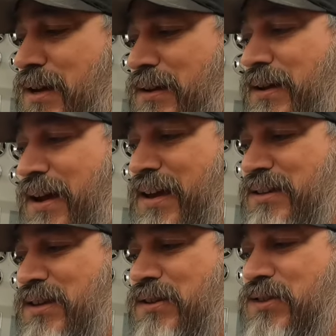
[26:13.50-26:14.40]
I
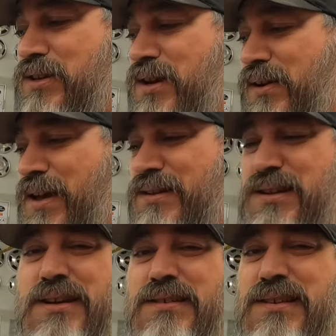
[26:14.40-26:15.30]
guess I'll see y'all
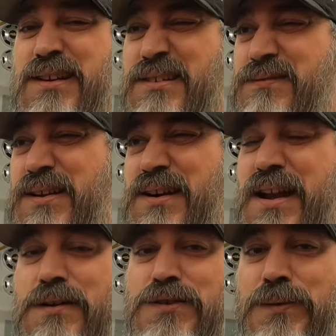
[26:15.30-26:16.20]
guys in a
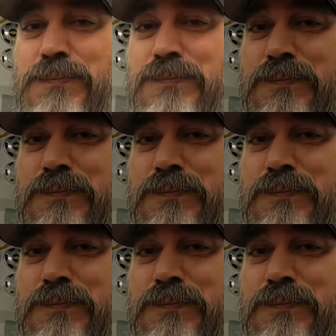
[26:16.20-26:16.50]
day or two.